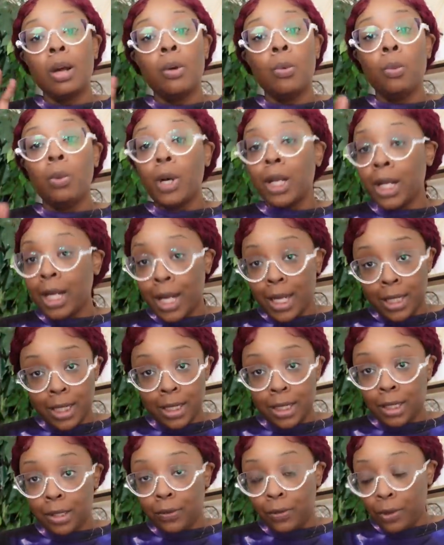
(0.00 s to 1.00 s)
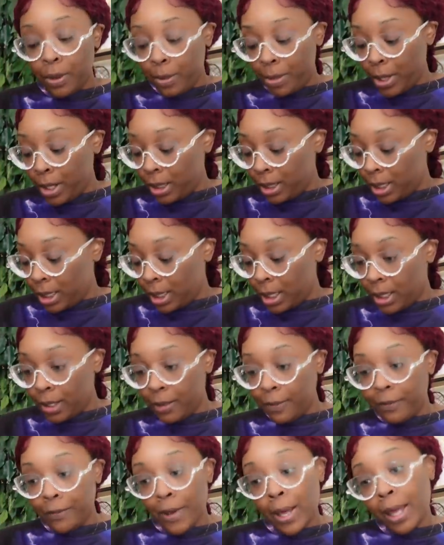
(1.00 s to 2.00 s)
What did I just look for in Burlington and
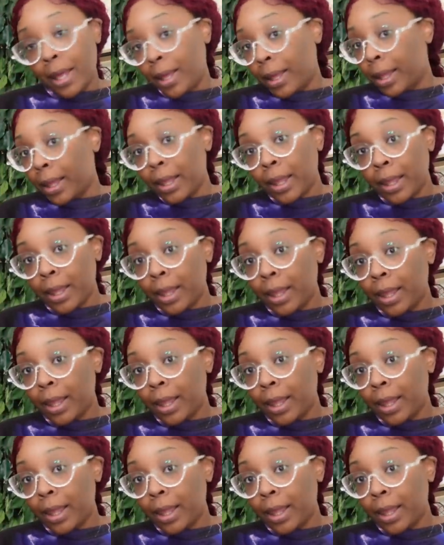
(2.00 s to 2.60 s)
couldn't find?